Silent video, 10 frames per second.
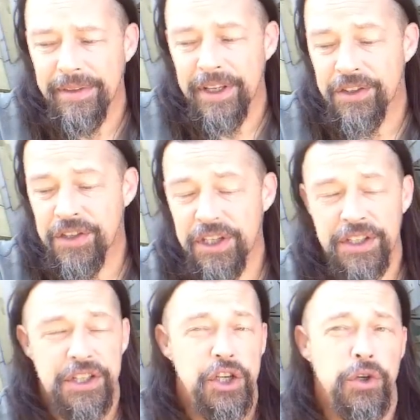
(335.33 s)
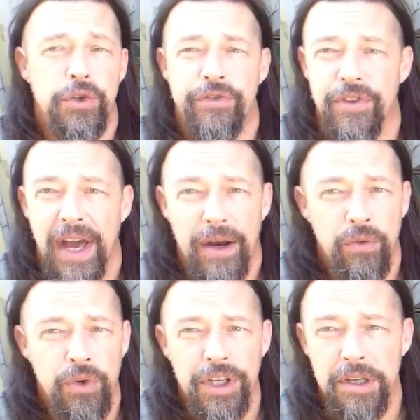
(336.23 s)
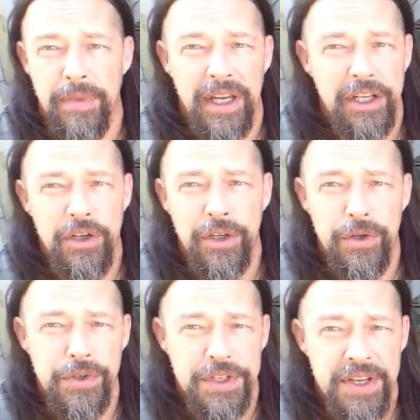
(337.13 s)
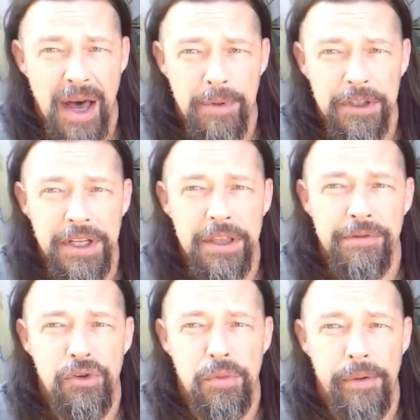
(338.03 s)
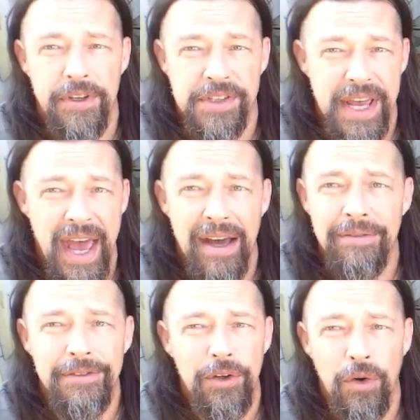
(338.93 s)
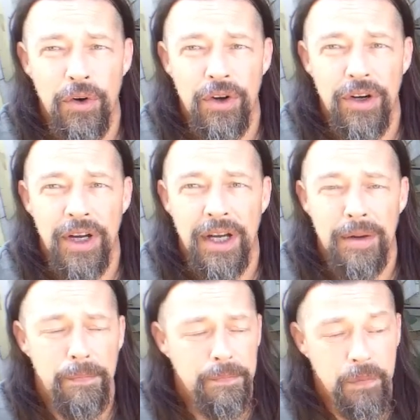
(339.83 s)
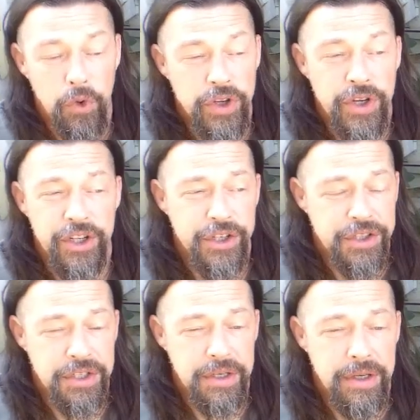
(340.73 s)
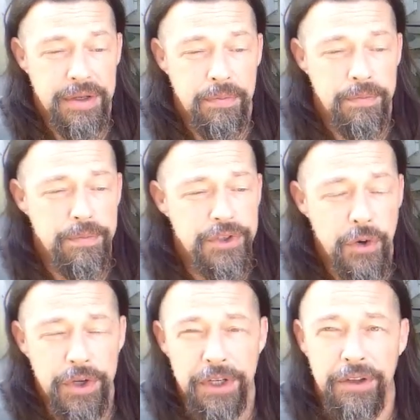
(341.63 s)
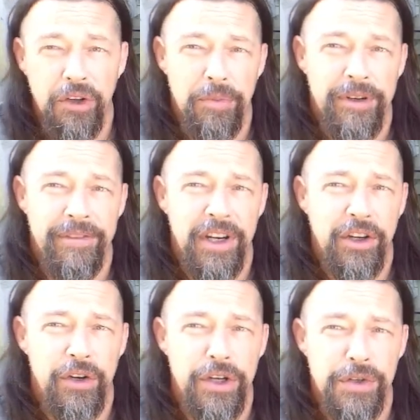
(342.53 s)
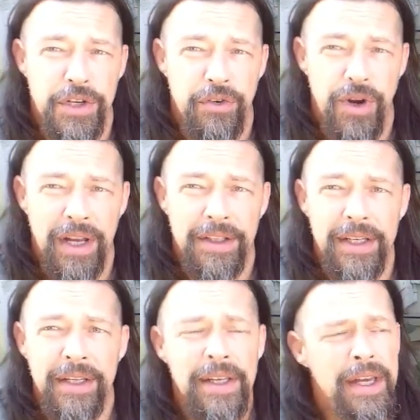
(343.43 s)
It's huge for that, really big, and you can use it topically in the form of a salve, or you can just soak it in a little bit of vinegar and use it directly.